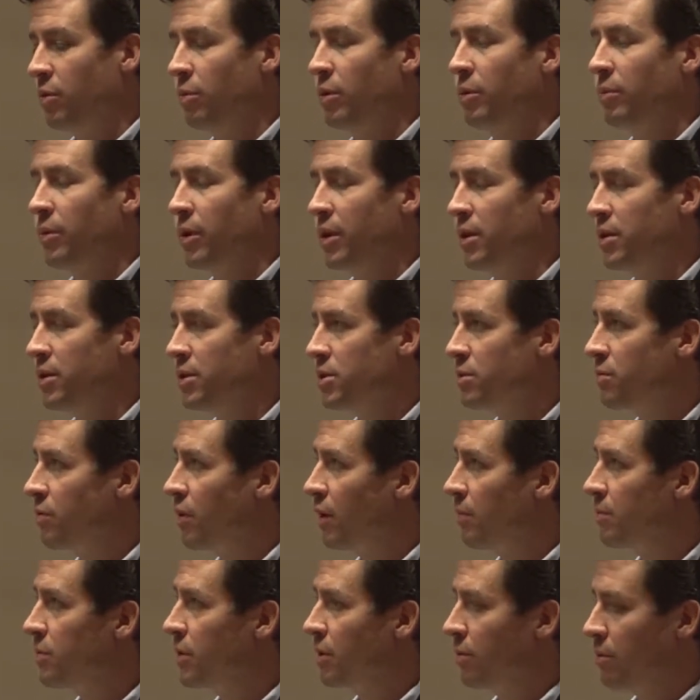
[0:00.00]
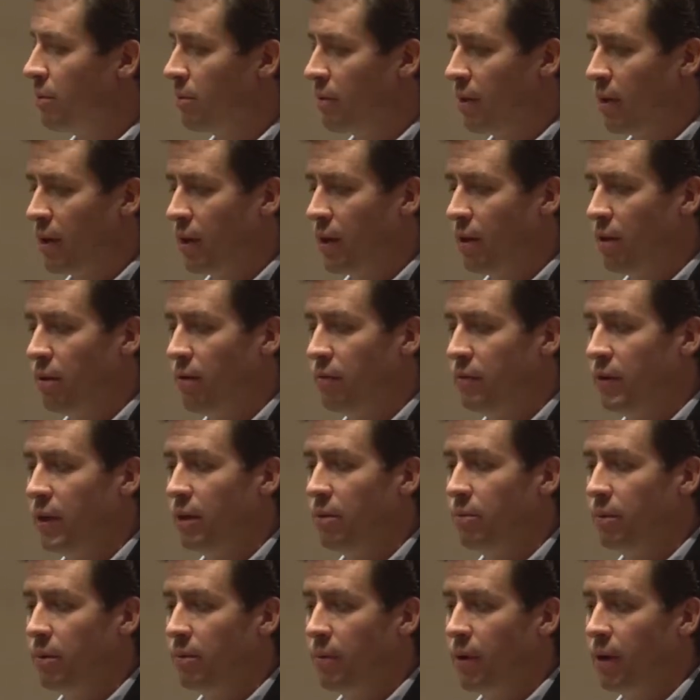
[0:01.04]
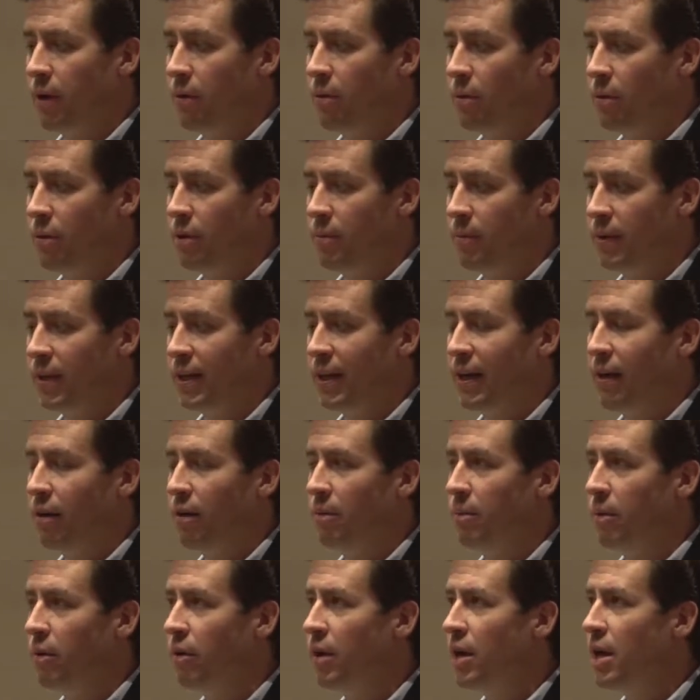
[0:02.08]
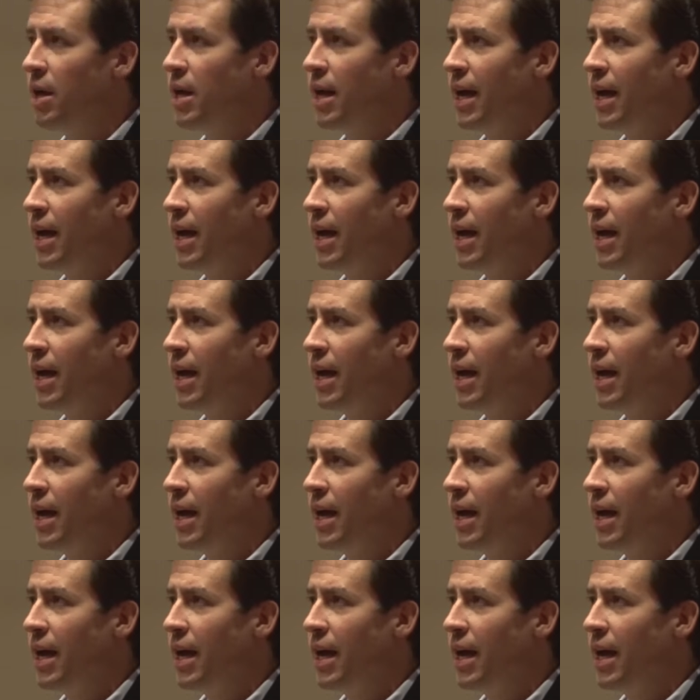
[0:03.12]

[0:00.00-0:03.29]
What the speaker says: We want to disrupt it. We want to intervene. We want to hold them accountable.